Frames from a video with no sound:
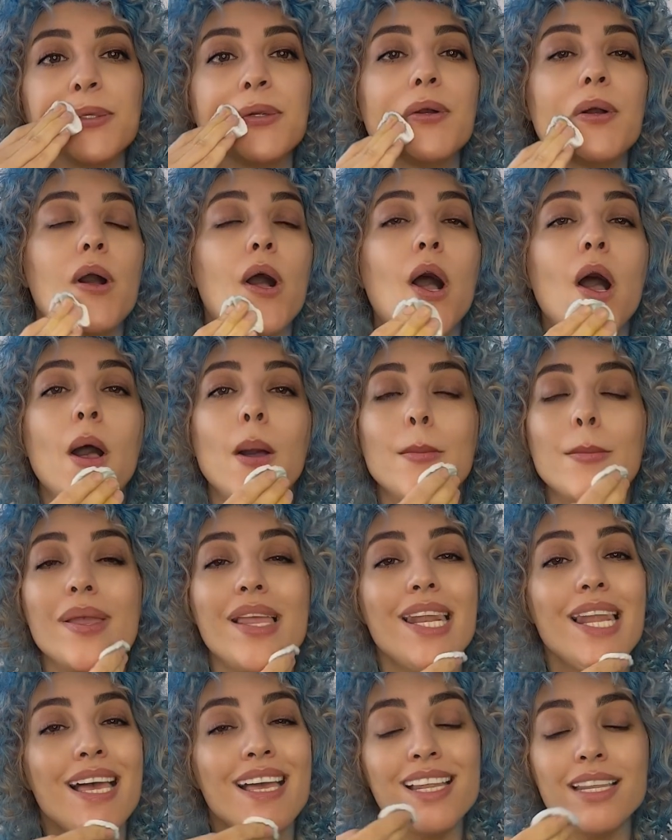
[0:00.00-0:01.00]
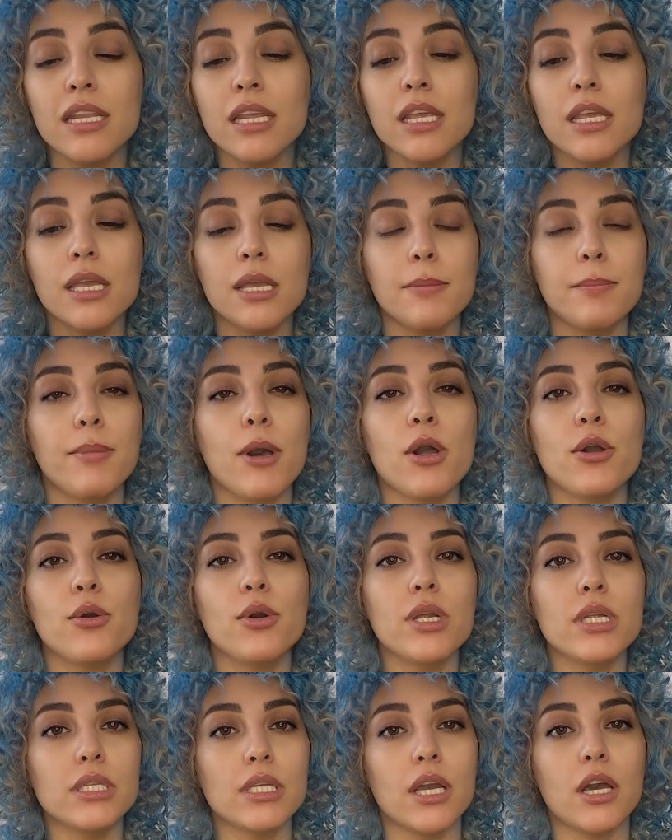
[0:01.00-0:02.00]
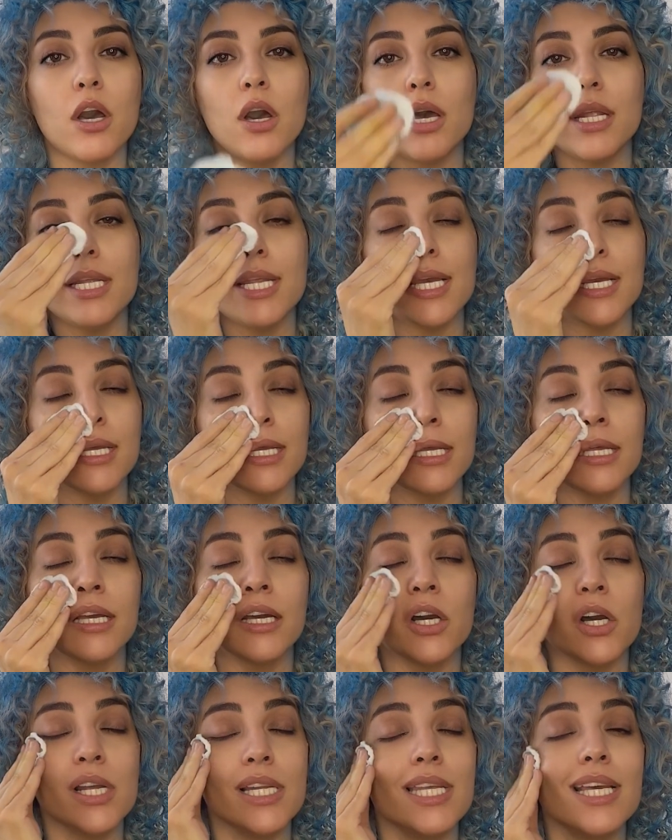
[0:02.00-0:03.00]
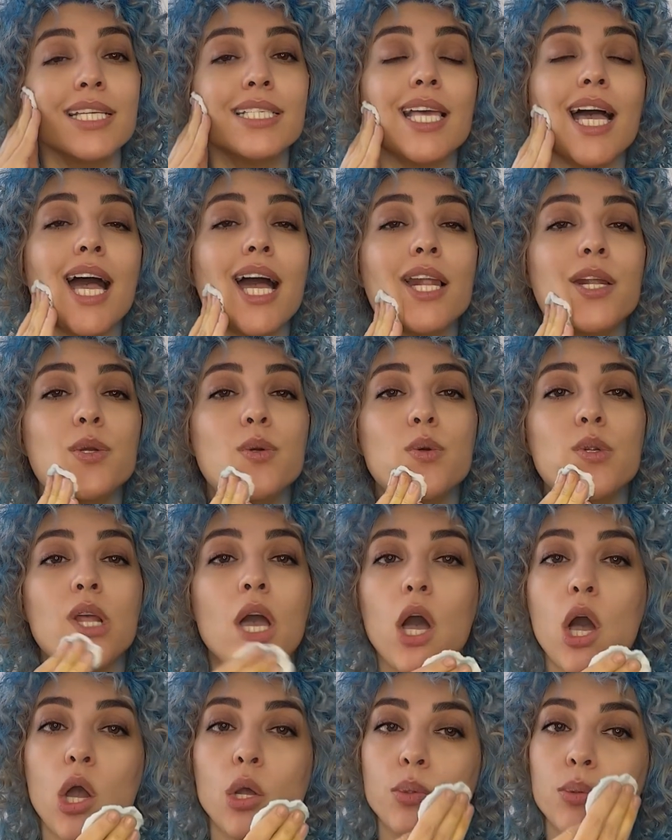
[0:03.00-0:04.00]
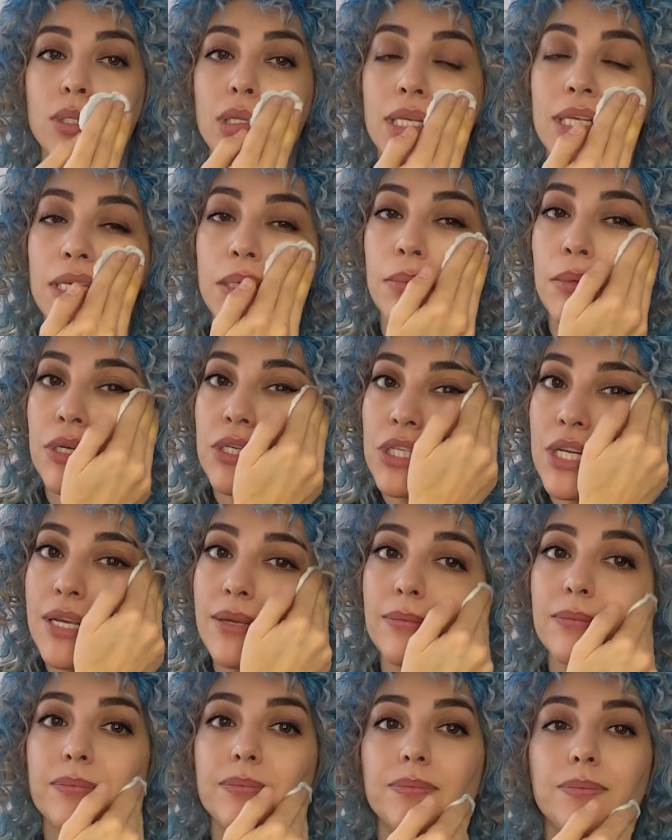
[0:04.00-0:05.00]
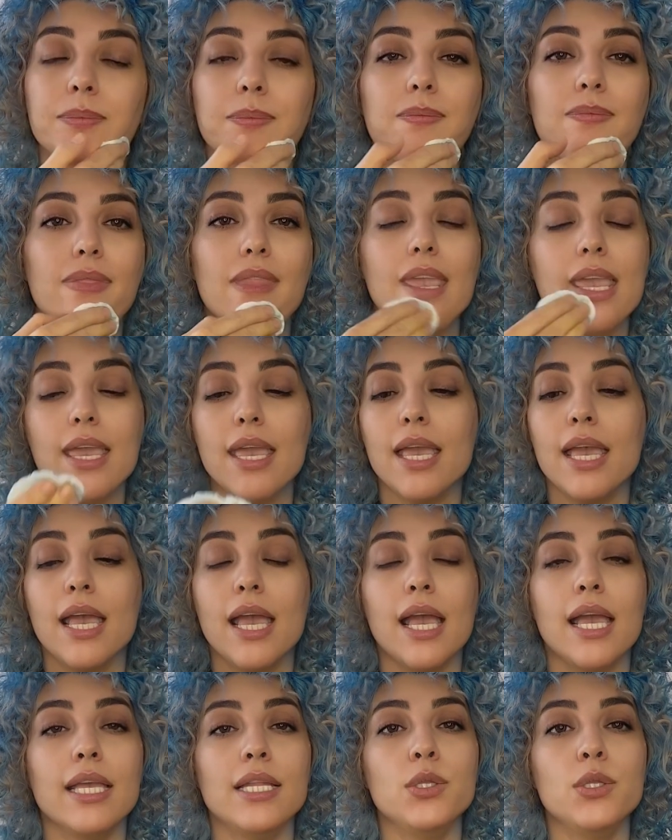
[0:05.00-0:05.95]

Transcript: You can use either a cleansing foam or a cleanser to thoroughly clean your skin so that it's completely free of any impurities.